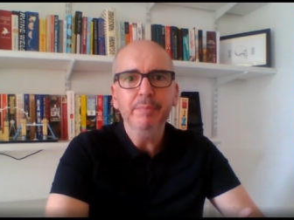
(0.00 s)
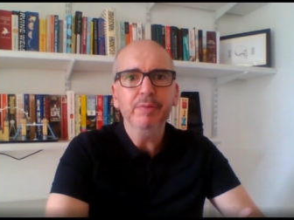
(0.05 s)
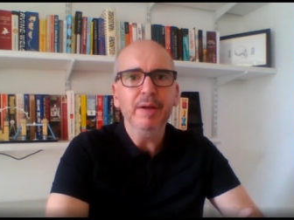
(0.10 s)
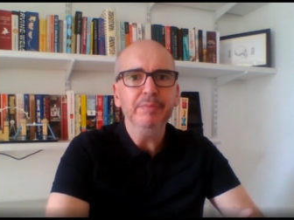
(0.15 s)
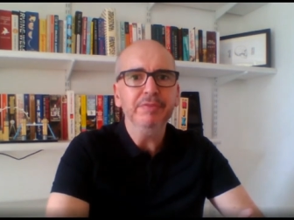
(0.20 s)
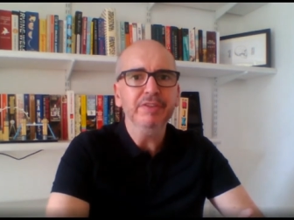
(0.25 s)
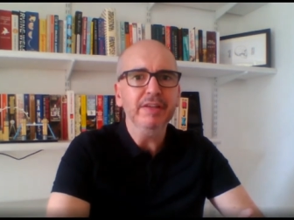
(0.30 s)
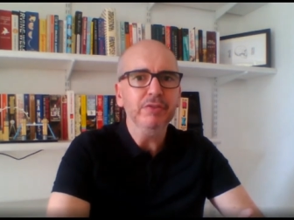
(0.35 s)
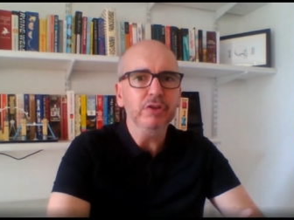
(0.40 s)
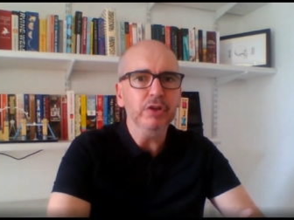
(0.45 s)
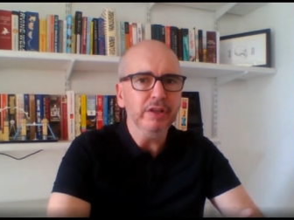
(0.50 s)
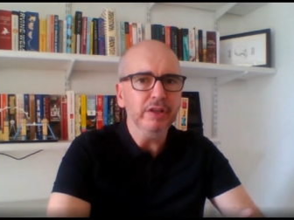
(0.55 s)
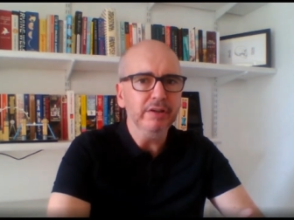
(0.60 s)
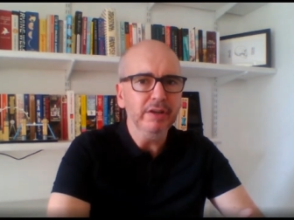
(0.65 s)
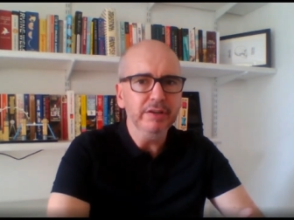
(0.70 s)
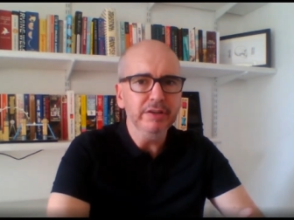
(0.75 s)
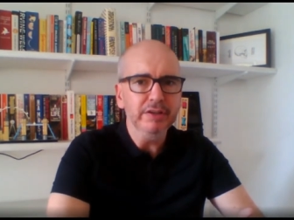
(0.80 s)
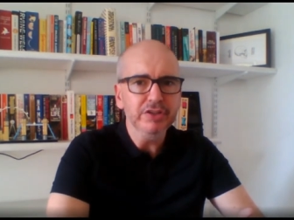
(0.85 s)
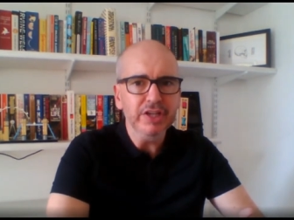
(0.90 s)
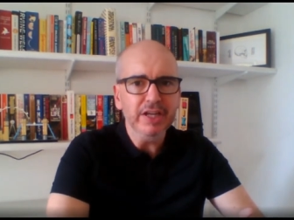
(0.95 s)
Perhaps they've got
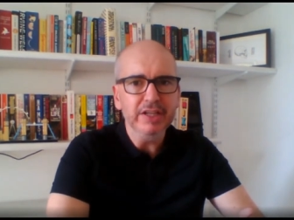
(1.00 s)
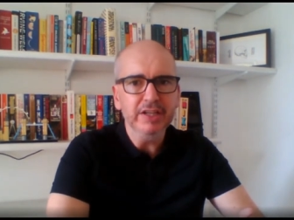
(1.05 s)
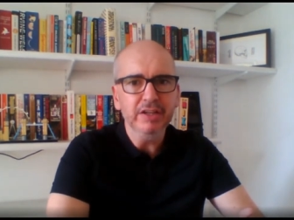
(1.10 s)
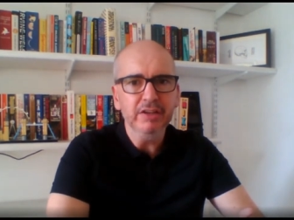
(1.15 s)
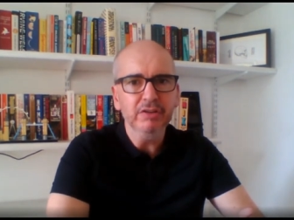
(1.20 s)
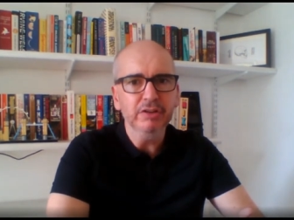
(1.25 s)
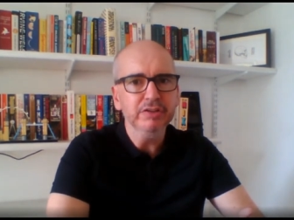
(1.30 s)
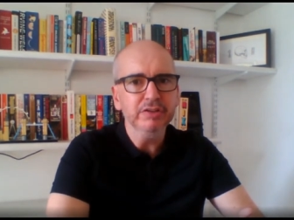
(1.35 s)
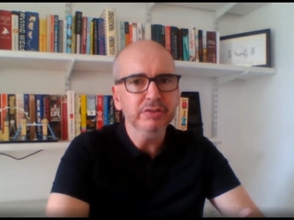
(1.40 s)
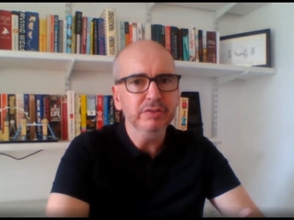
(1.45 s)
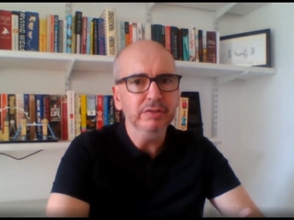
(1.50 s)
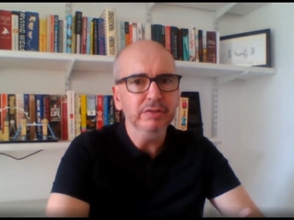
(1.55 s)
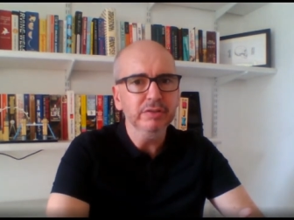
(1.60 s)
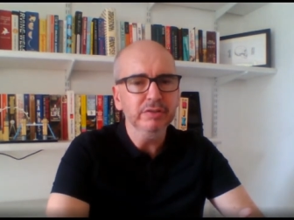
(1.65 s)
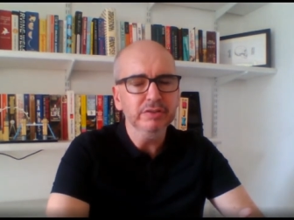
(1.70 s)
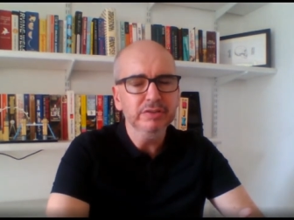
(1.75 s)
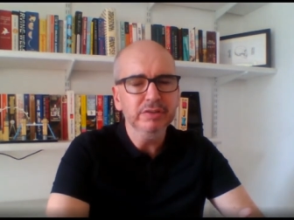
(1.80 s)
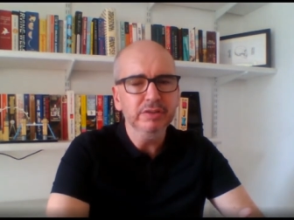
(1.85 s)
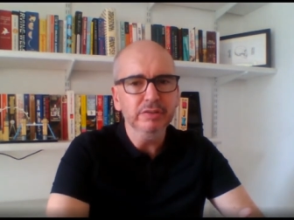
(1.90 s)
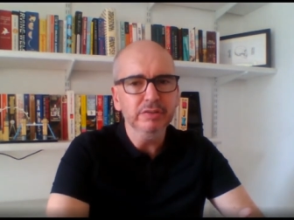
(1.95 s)
their own agenda
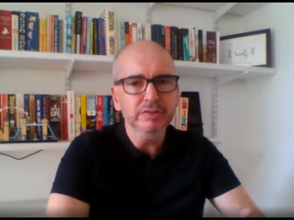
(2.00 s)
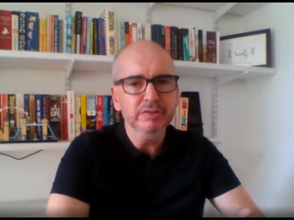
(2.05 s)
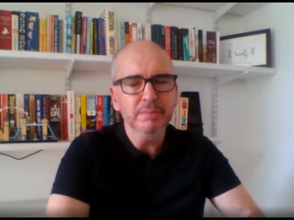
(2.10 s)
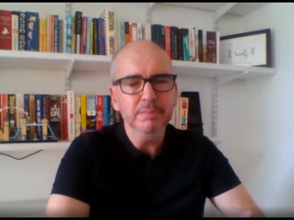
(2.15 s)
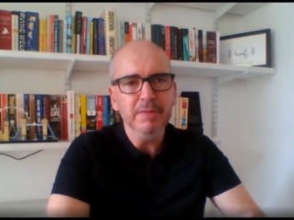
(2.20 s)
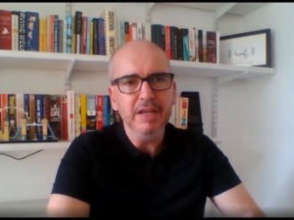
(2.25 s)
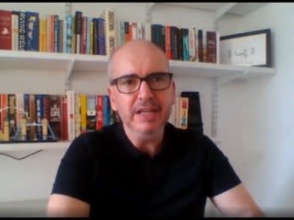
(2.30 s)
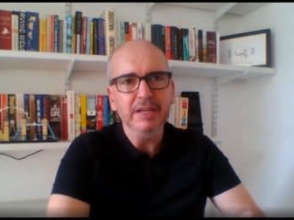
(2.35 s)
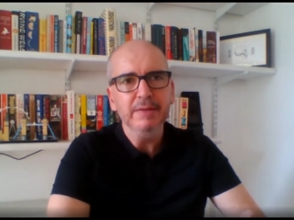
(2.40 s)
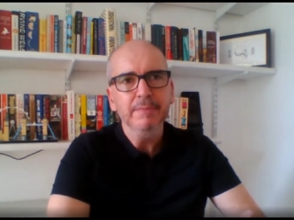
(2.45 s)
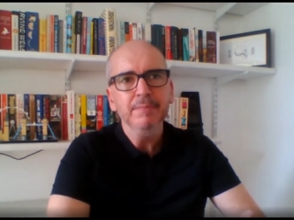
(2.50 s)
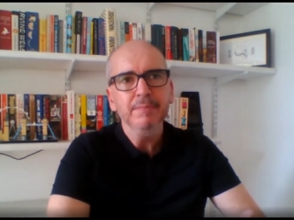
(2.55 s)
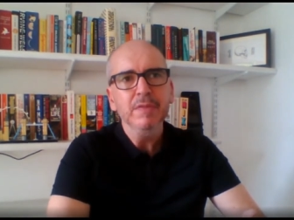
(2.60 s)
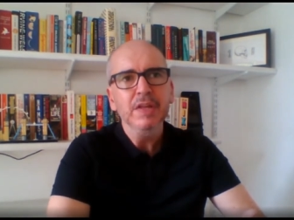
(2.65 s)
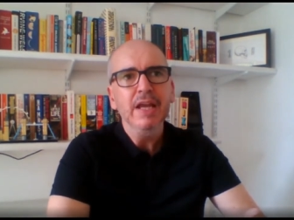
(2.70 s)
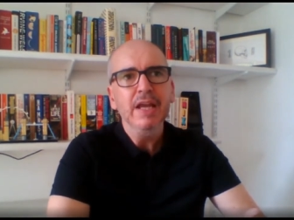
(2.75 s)
to, to, to meet,